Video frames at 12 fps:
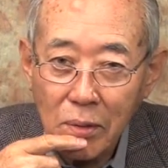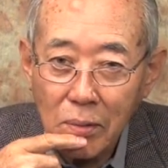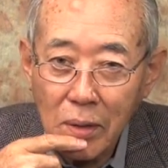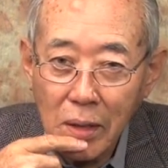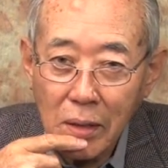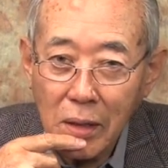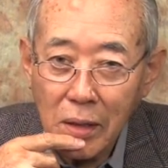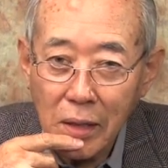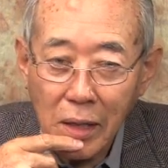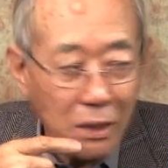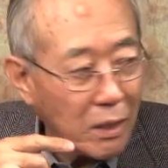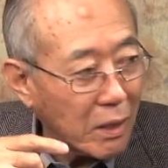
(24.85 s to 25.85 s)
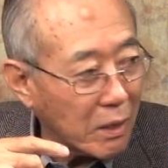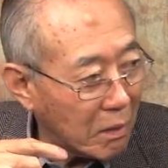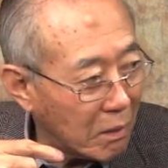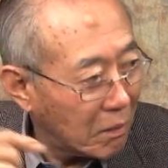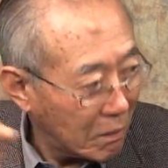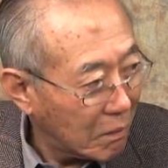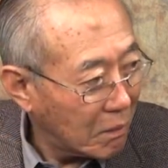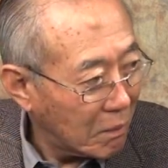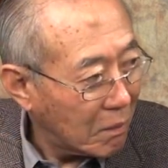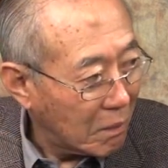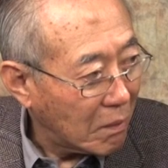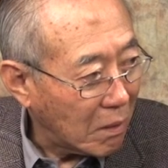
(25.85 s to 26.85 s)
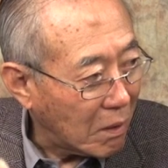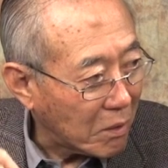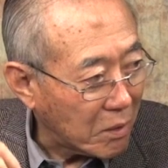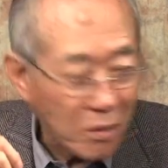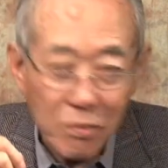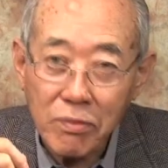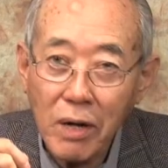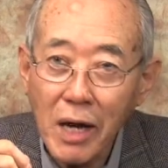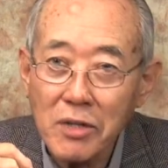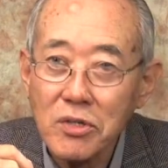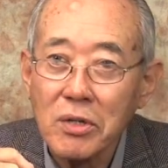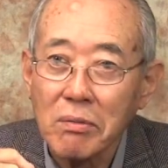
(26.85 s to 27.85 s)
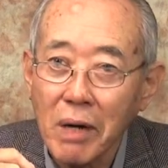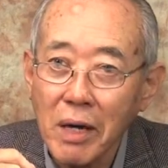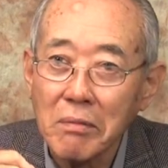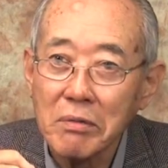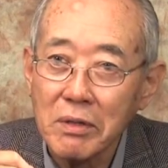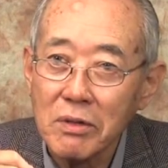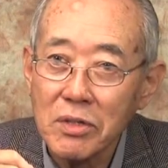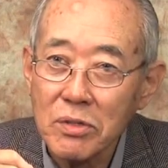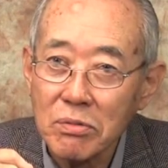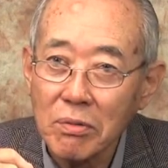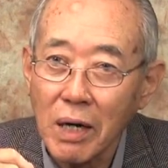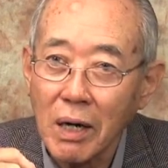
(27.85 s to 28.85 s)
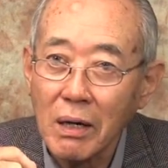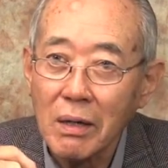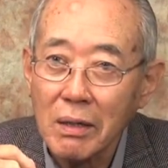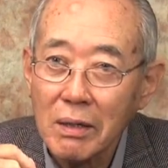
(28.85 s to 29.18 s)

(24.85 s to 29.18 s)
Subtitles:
Well, luckily the fly survived this far,